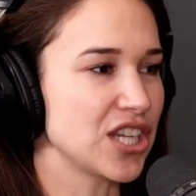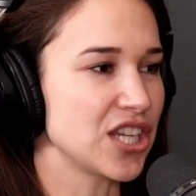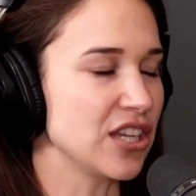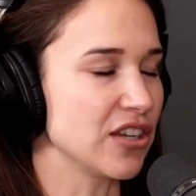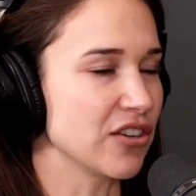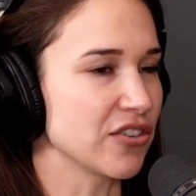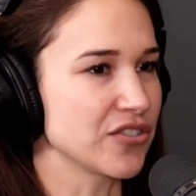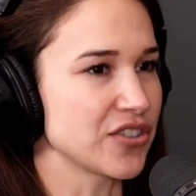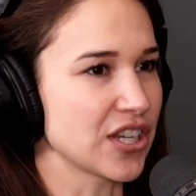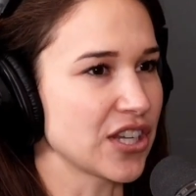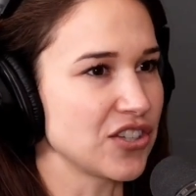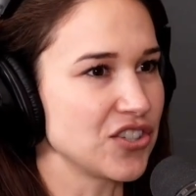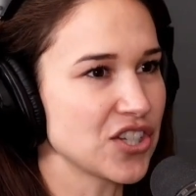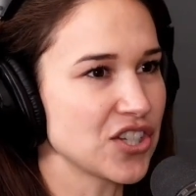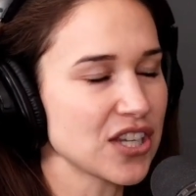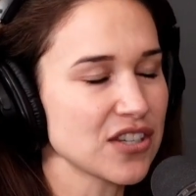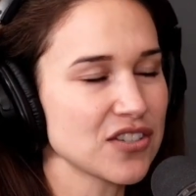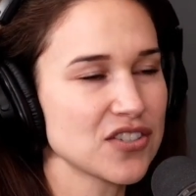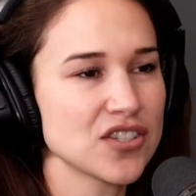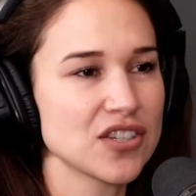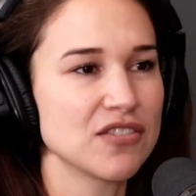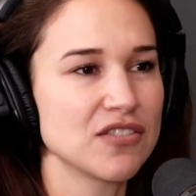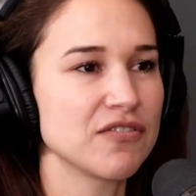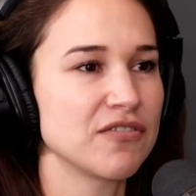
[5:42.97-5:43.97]
your
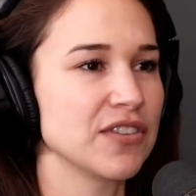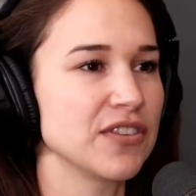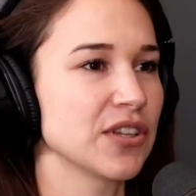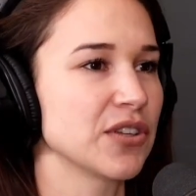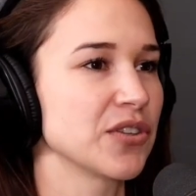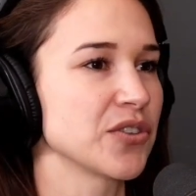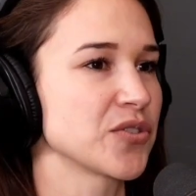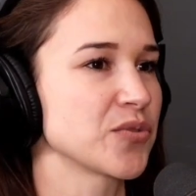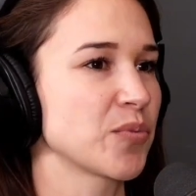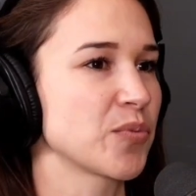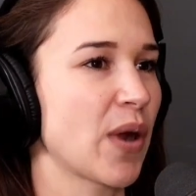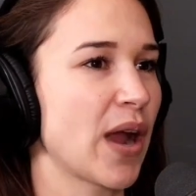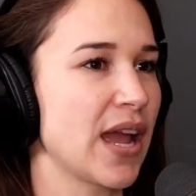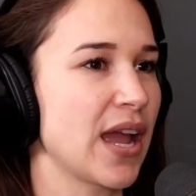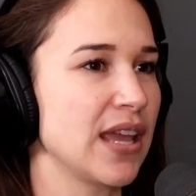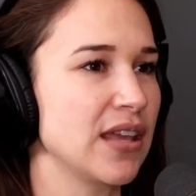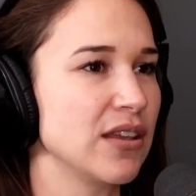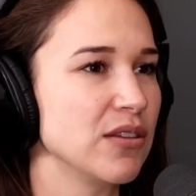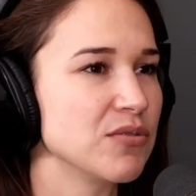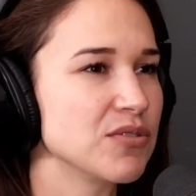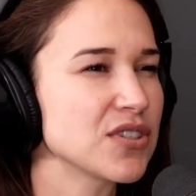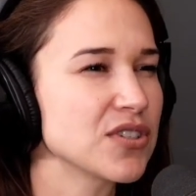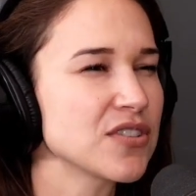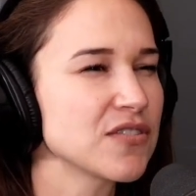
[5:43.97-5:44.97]
digestion feels right,
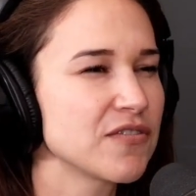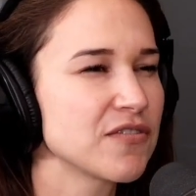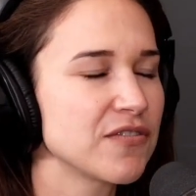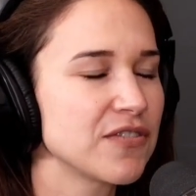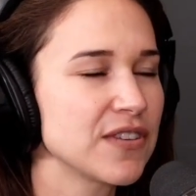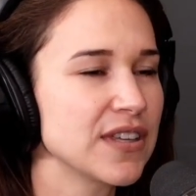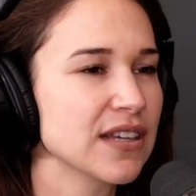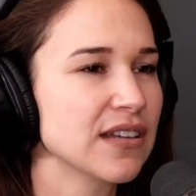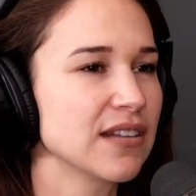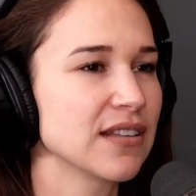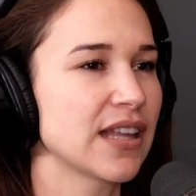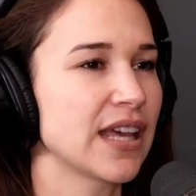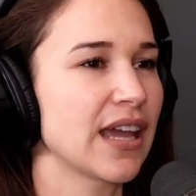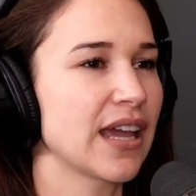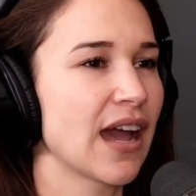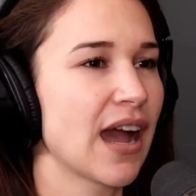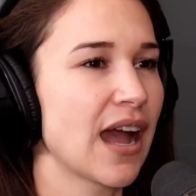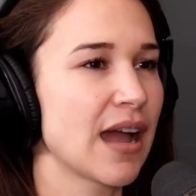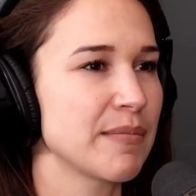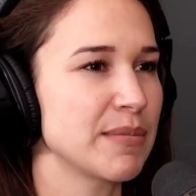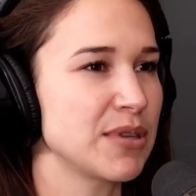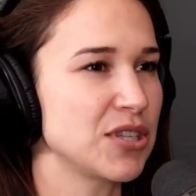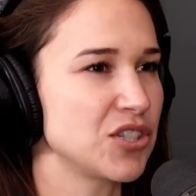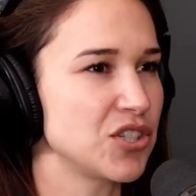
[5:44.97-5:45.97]
you just feel like
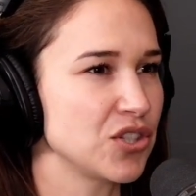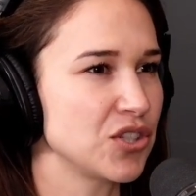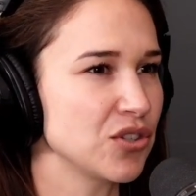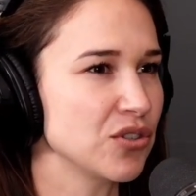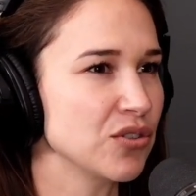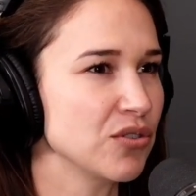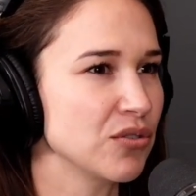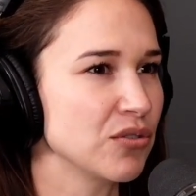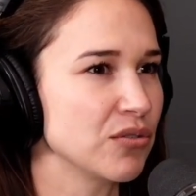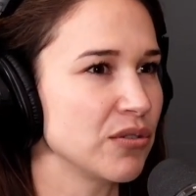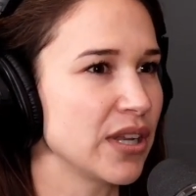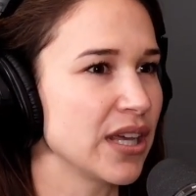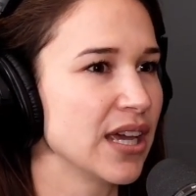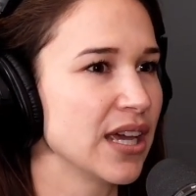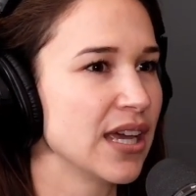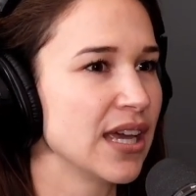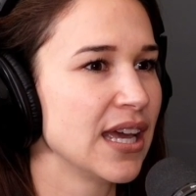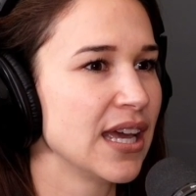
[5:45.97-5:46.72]
I'm in tune,